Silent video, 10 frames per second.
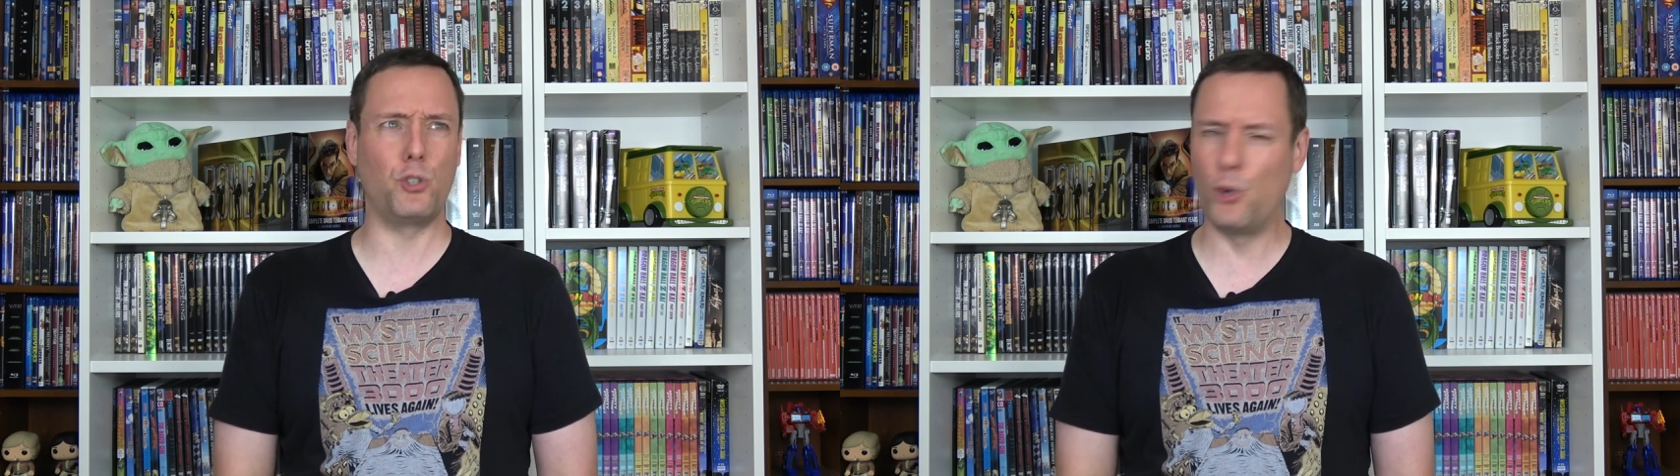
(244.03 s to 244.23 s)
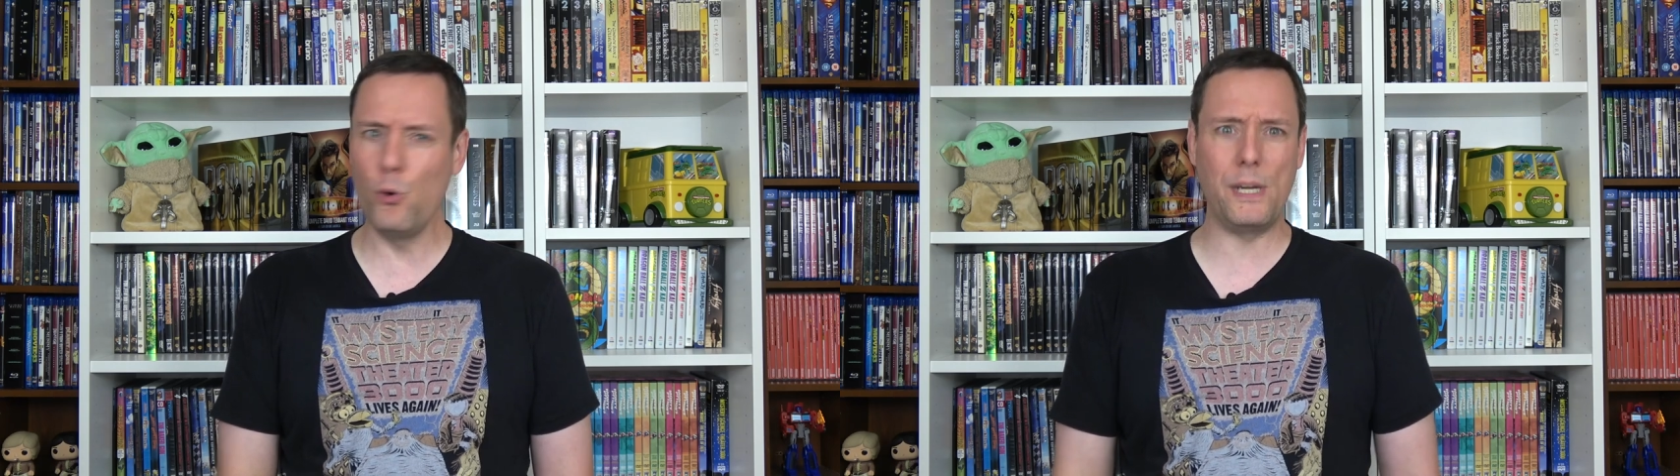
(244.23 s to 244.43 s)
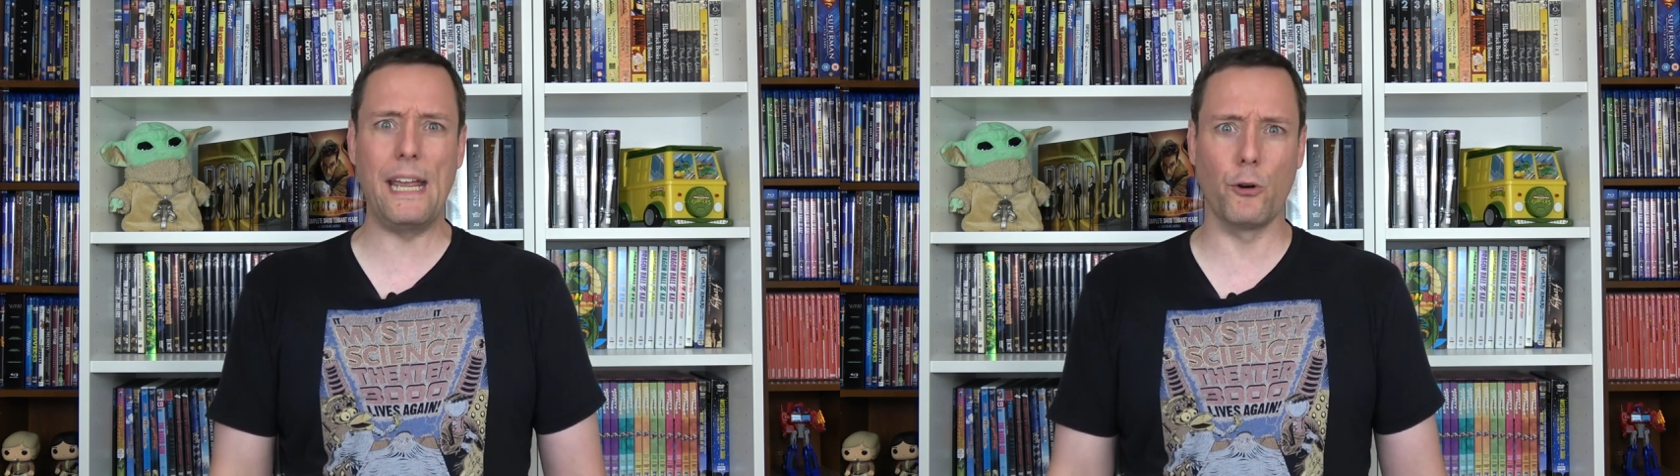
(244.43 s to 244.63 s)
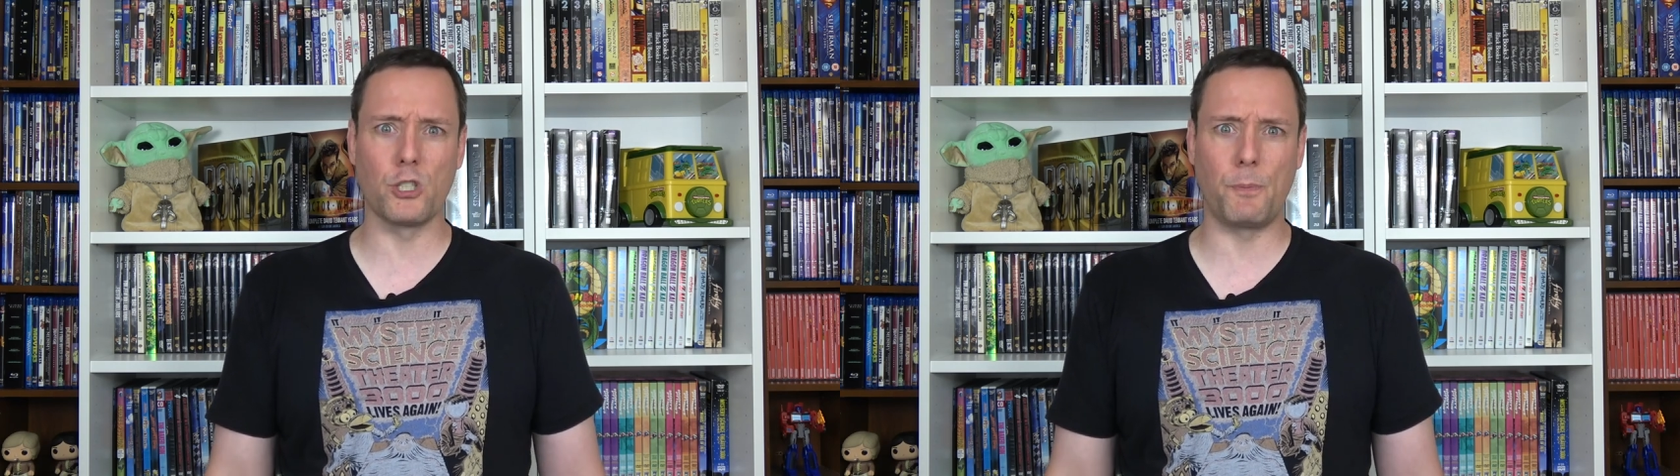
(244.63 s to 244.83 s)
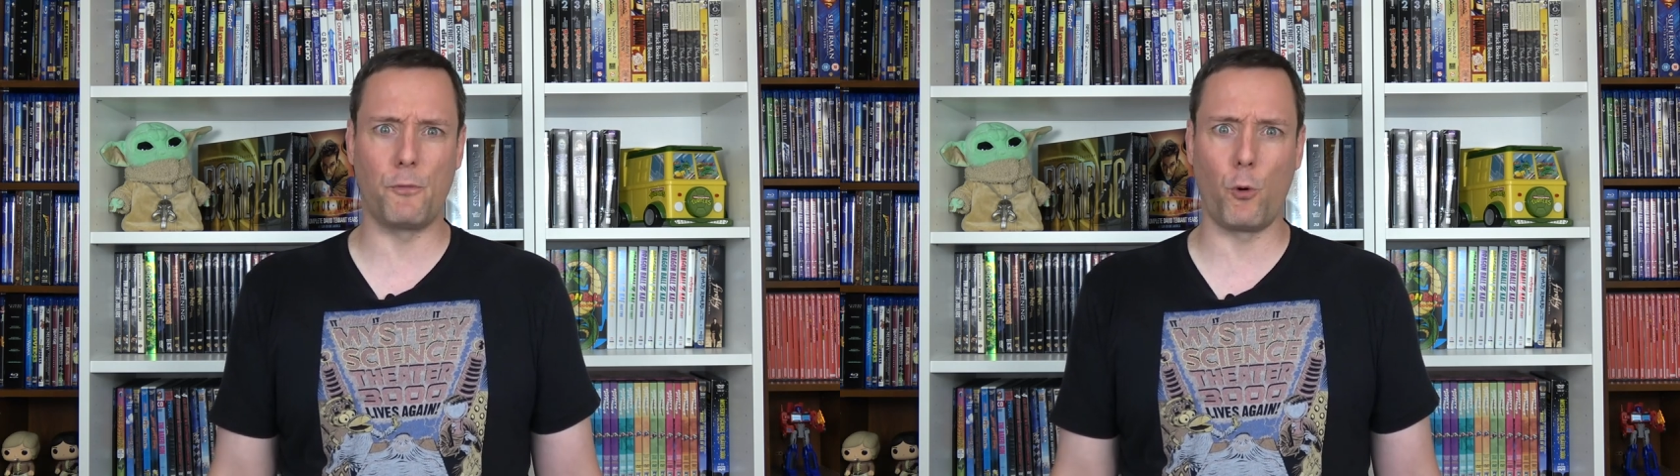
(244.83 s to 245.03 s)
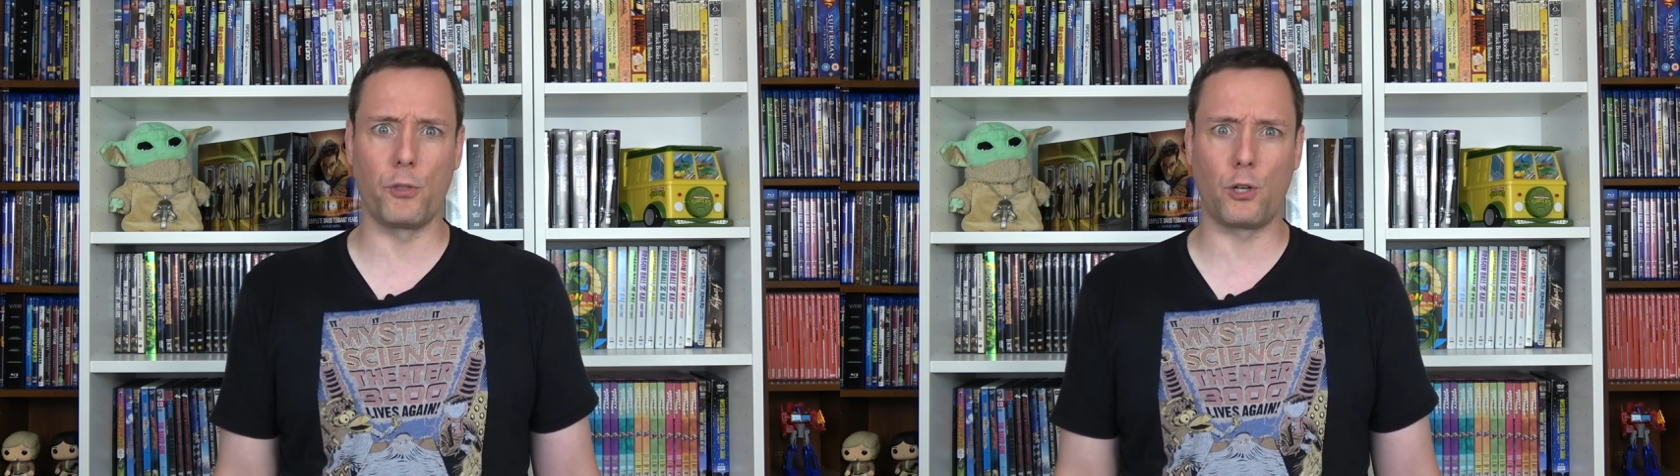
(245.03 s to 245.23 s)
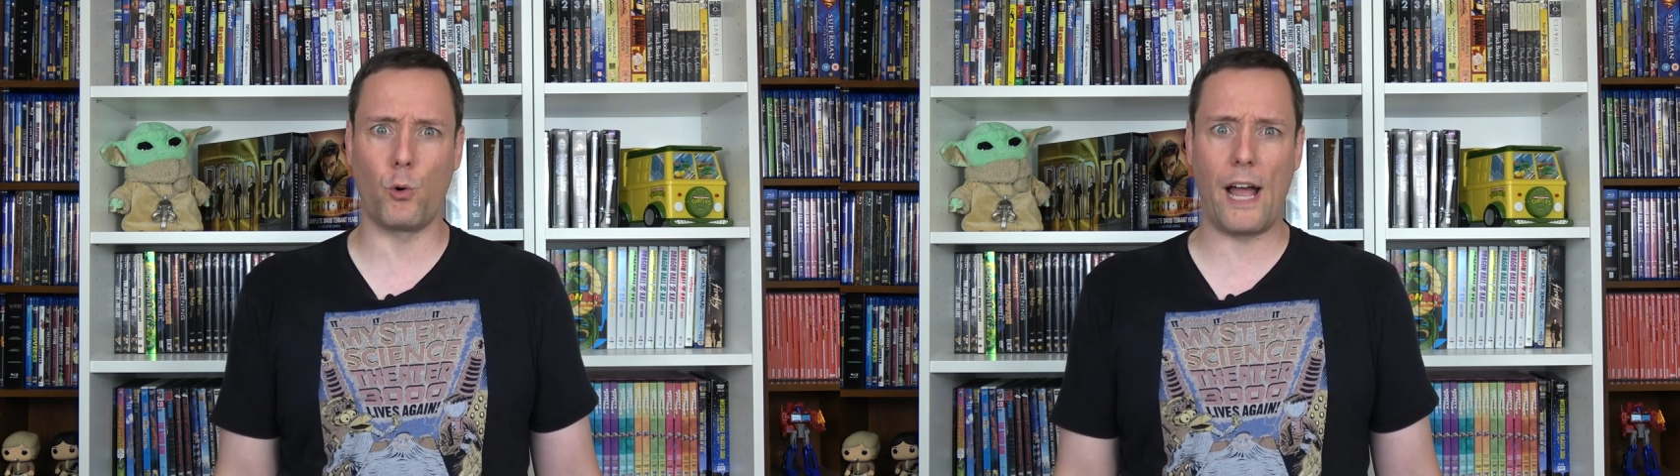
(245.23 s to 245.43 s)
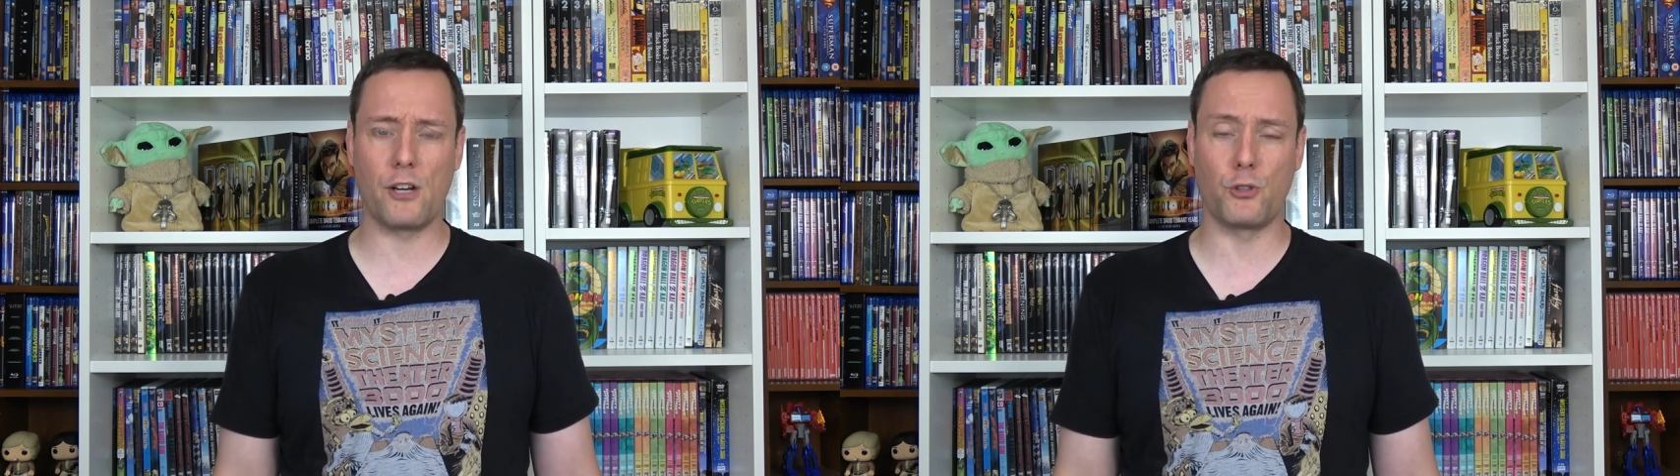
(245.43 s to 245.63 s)
2 years before the
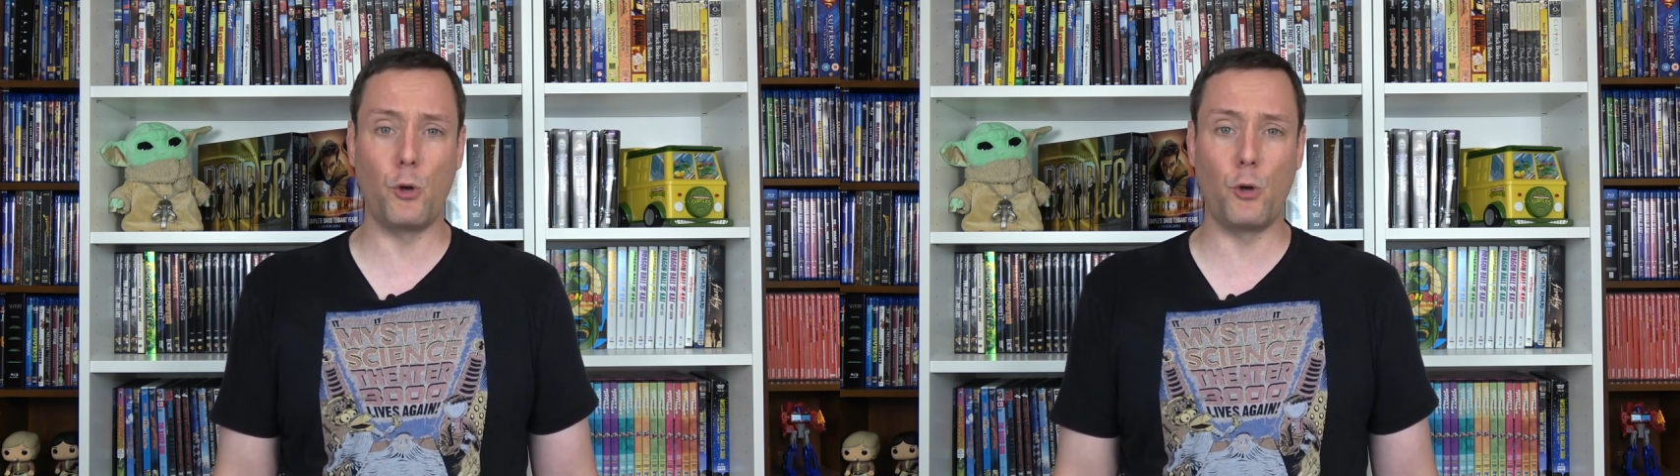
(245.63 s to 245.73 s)
crash.